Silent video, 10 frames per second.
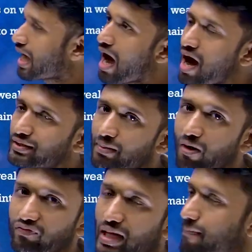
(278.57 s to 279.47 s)
are some of
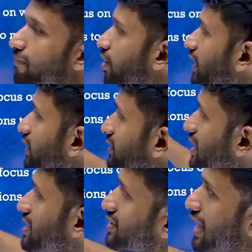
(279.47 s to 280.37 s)
the important
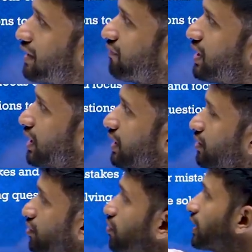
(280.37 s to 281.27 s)
things that we need
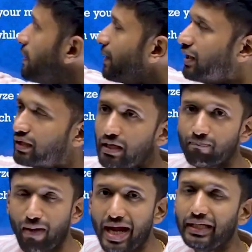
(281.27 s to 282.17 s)
to keep it in
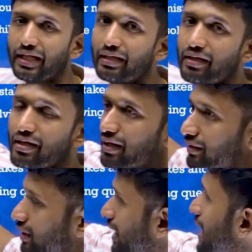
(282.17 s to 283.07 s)
mind in
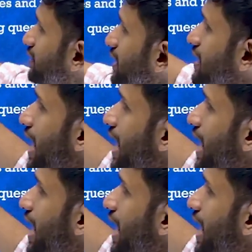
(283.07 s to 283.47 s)
day 3